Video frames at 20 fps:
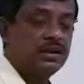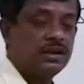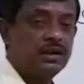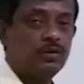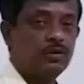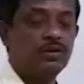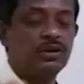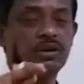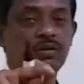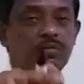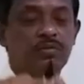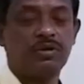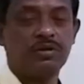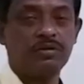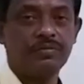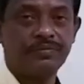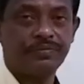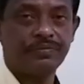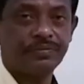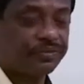Total number
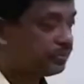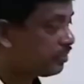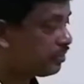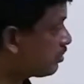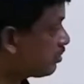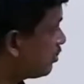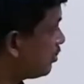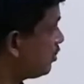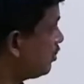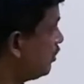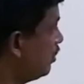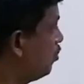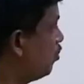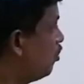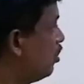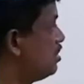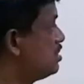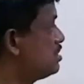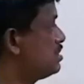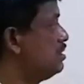of
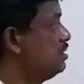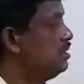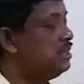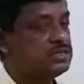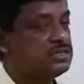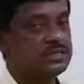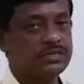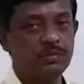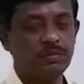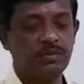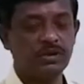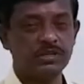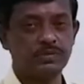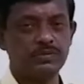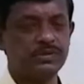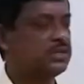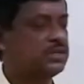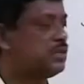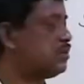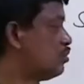points in this sample space,
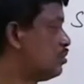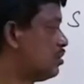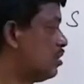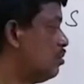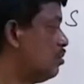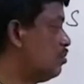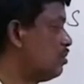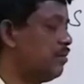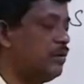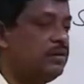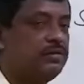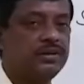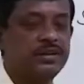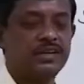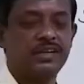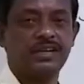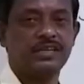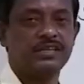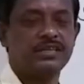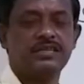the total number of elementary
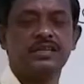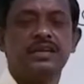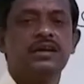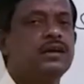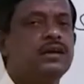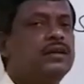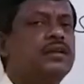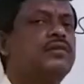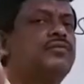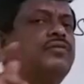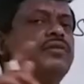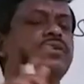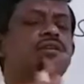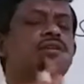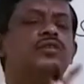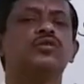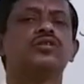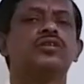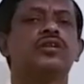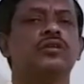cases, then
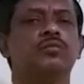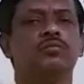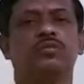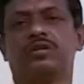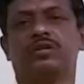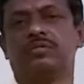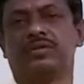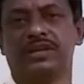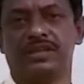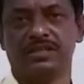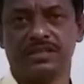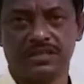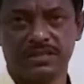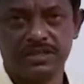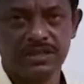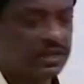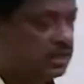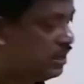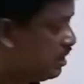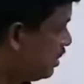total number of cases.
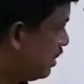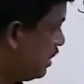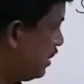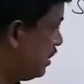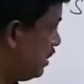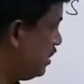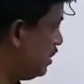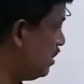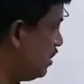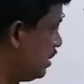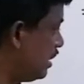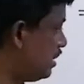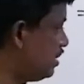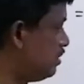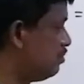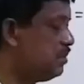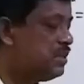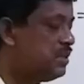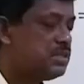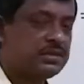And any
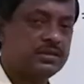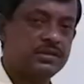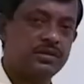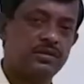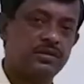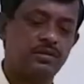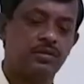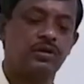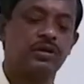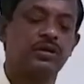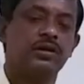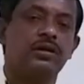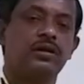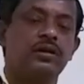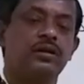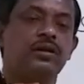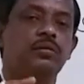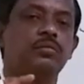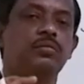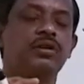means total
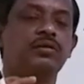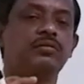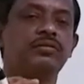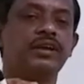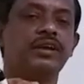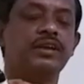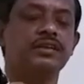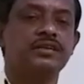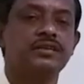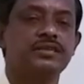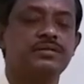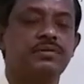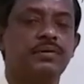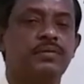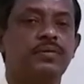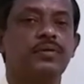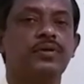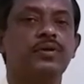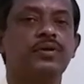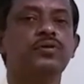number of cases
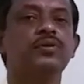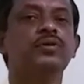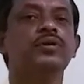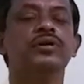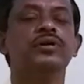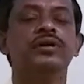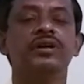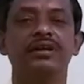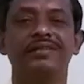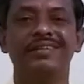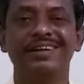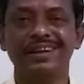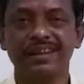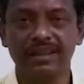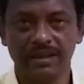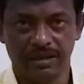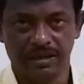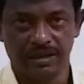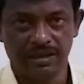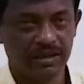favorable to event
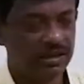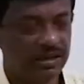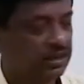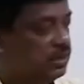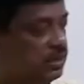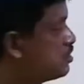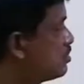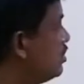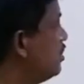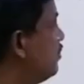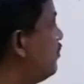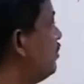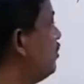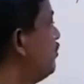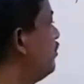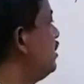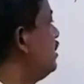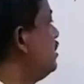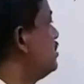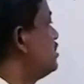E. So if
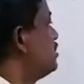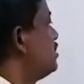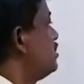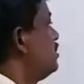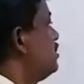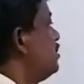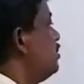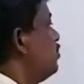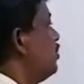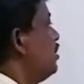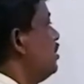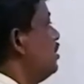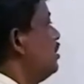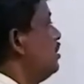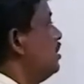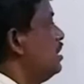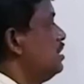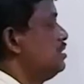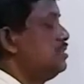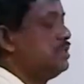event is triple
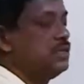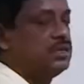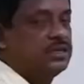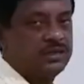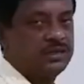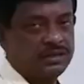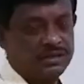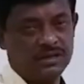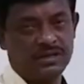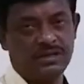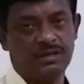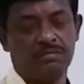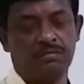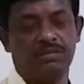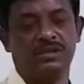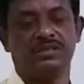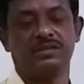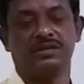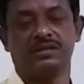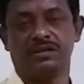H,
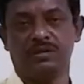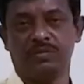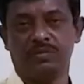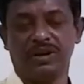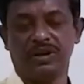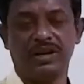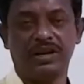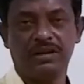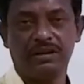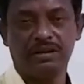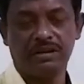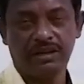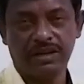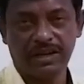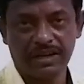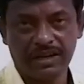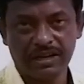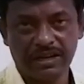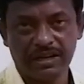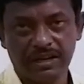means triple head
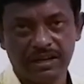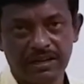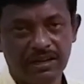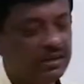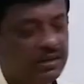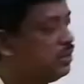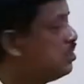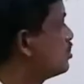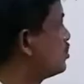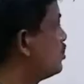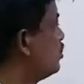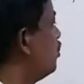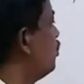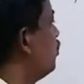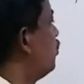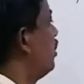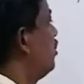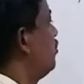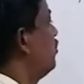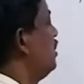getting, so
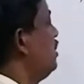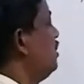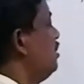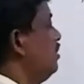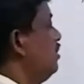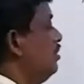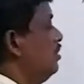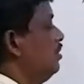1 by